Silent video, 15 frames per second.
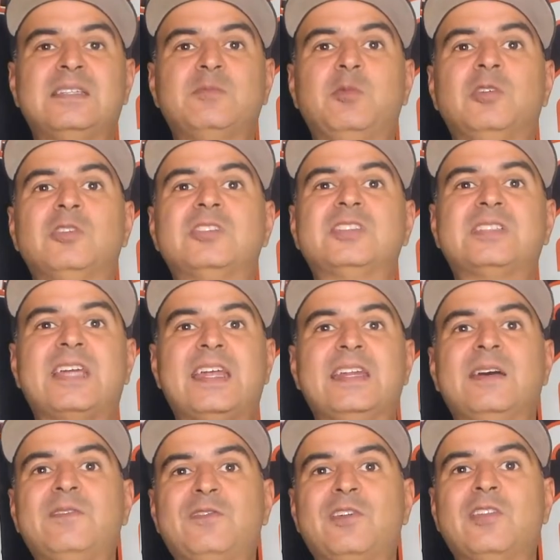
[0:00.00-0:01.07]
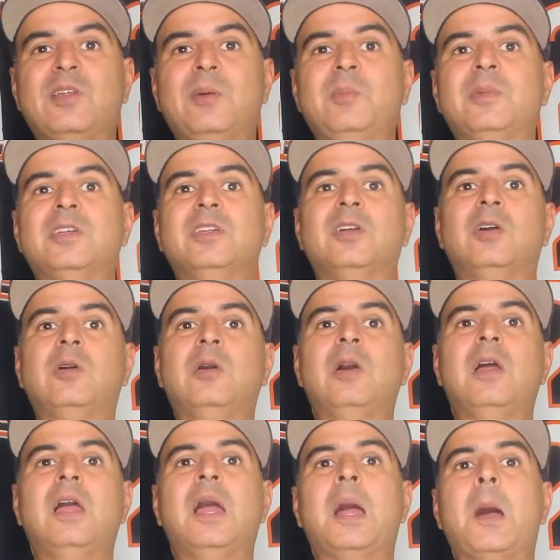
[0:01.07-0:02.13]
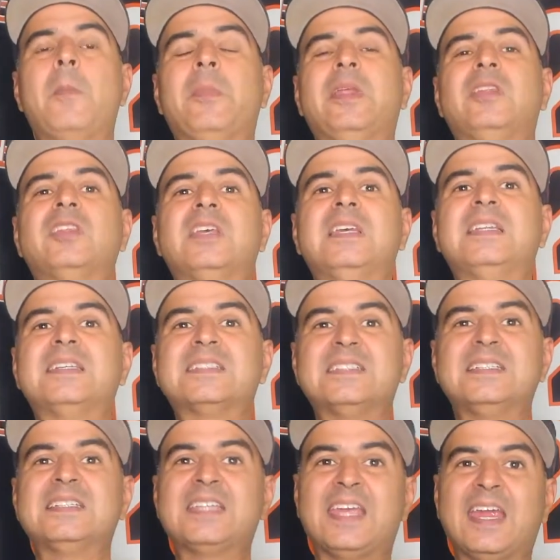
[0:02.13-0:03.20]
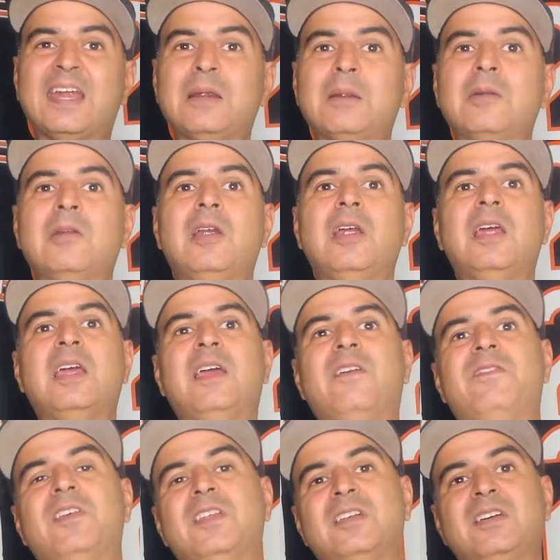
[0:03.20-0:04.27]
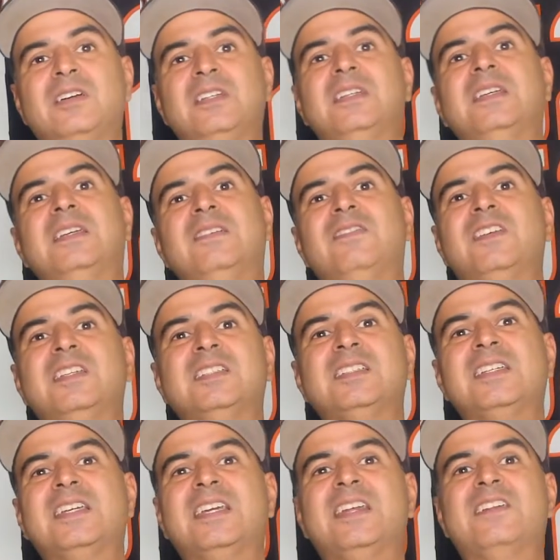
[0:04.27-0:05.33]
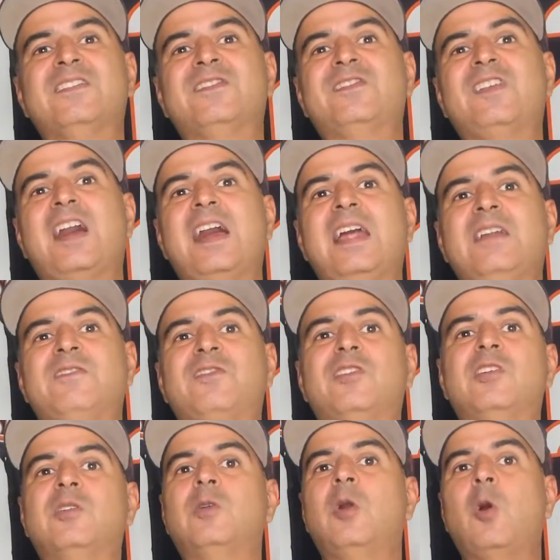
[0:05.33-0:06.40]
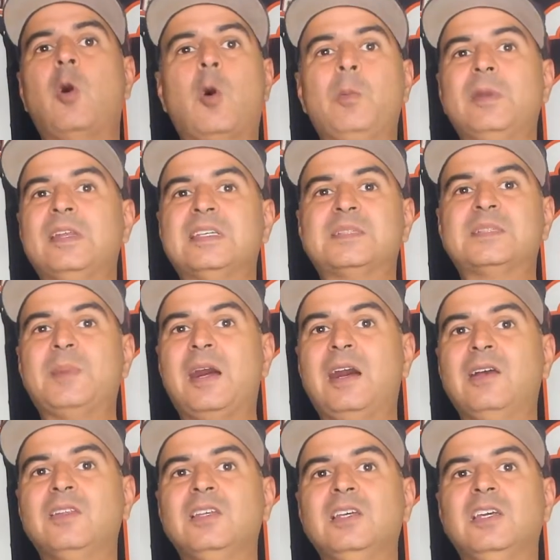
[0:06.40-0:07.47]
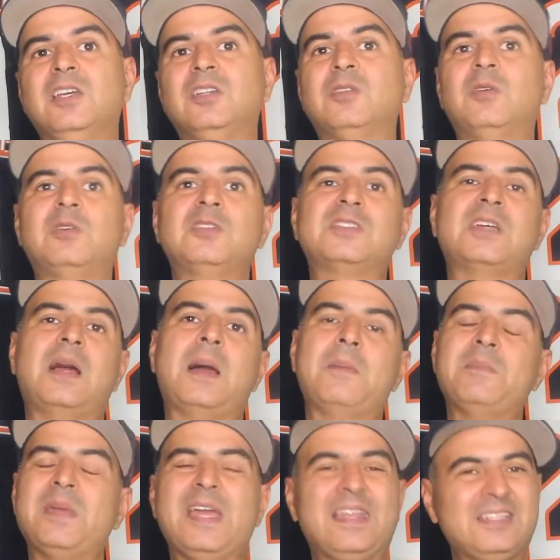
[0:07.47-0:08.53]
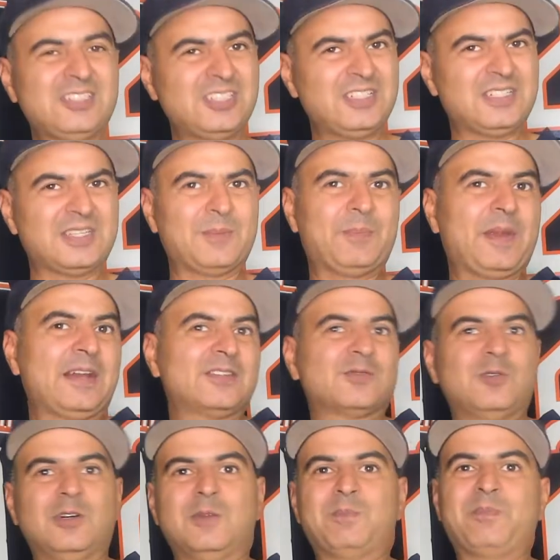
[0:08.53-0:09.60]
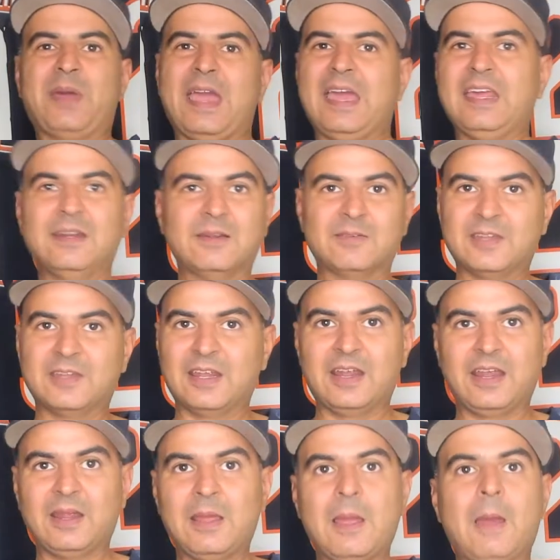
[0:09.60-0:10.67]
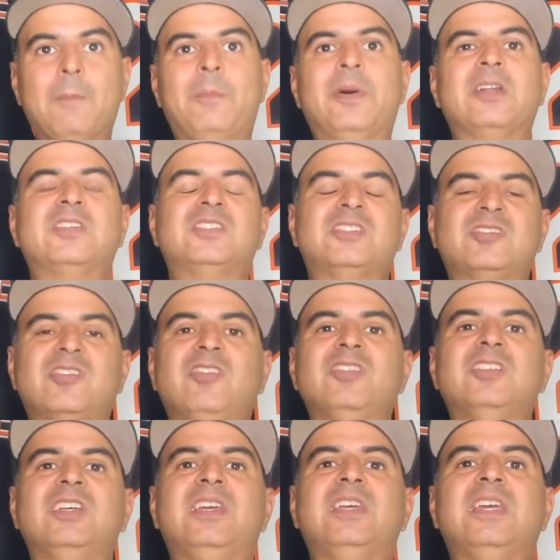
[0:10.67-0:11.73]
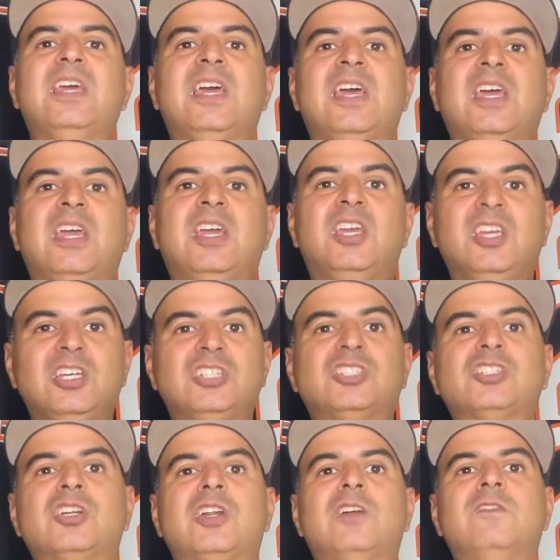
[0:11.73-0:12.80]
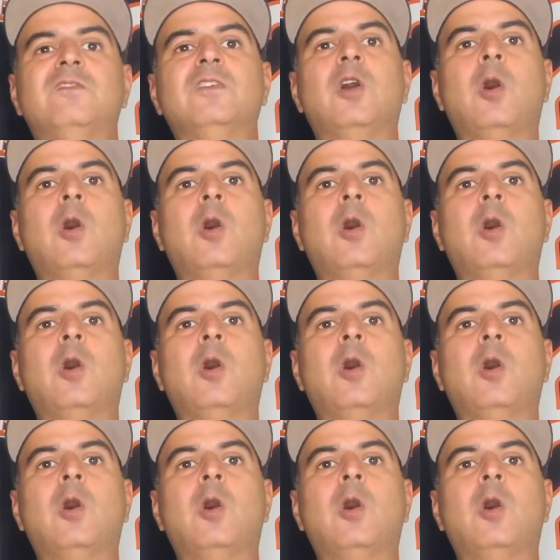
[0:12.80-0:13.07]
will stand up for them, you know. I mean, he doesn't care if he's gonna get fined for opening his mouth, you know, because I imagine the Bears would pay to that. But seriously, he should have